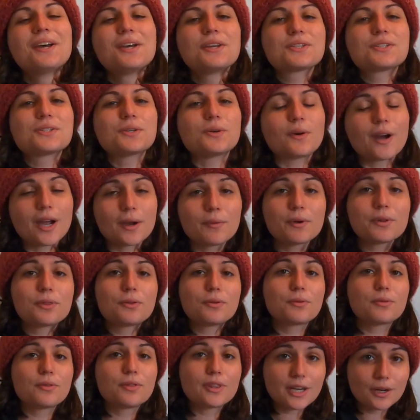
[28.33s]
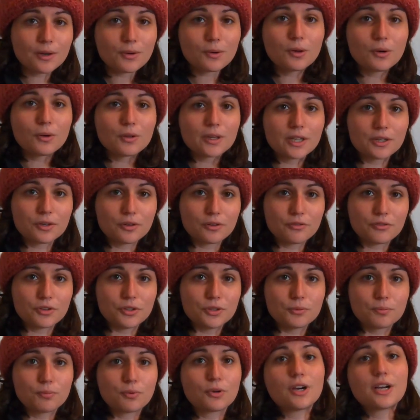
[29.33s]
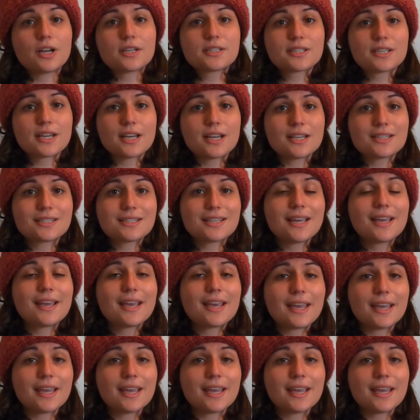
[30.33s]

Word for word: So I went through their whole interview process,